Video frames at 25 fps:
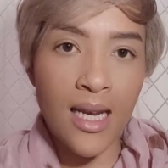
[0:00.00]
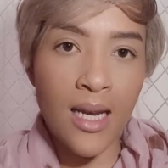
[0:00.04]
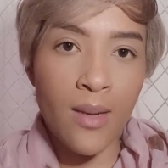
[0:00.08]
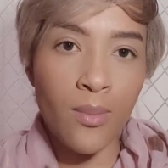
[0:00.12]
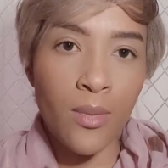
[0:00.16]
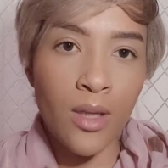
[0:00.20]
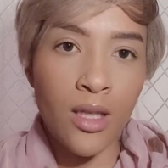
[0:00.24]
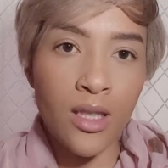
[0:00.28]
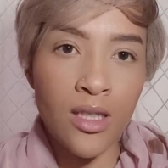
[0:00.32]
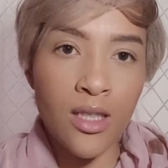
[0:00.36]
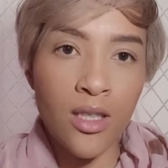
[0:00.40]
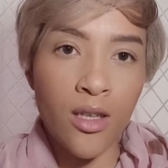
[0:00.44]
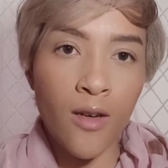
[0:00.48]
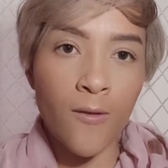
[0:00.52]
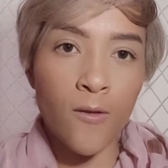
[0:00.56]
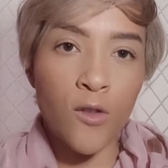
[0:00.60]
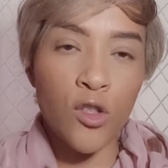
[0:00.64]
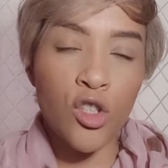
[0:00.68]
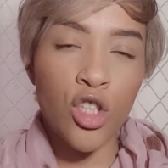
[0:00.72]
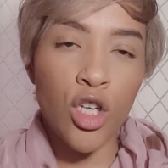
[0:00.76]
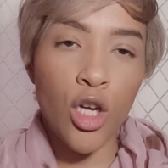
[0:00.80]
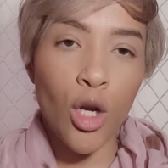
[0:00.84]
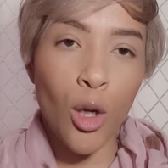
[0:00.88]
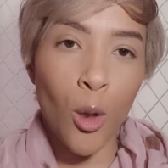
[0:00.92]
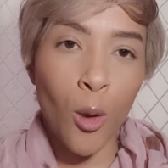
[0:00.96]
a meeting of
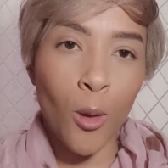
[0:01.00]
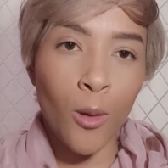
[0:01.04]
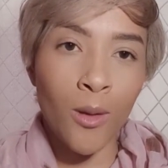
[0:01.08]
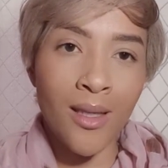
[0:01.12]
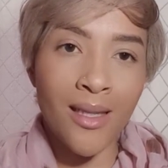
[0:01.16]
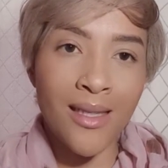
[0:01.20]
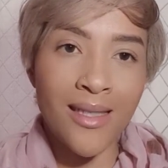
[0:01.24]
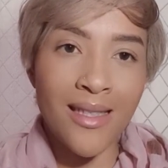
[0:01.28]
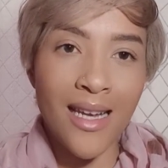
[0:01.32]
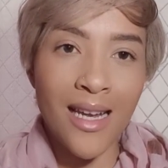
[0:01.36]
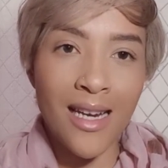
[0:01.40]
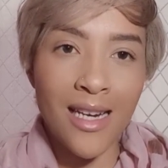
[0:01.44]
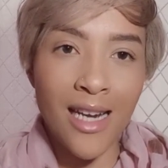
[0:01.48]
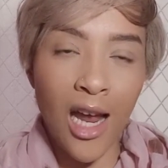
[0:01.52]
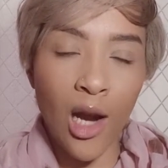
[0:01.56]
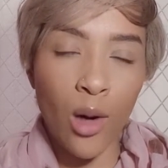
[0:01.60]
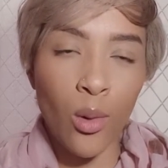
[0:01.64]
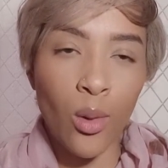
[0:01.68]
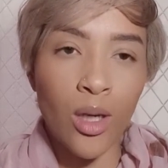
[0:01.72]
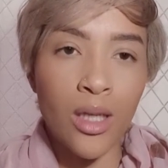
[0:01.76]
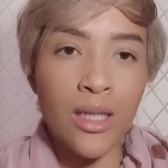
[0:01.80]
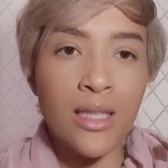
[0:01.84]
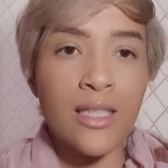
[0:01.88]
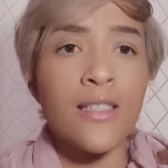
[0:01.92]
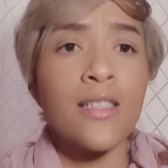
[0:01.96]
shareholders and
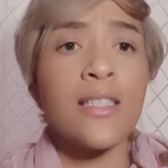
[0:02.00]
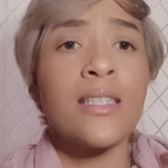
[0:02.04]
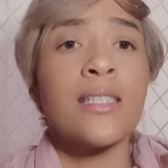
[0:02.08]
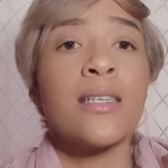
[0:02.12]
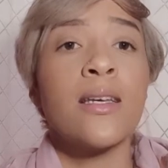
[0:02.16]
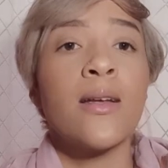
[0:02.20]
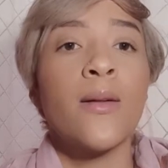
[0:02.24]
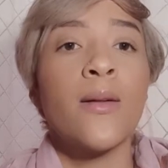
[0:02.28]
directors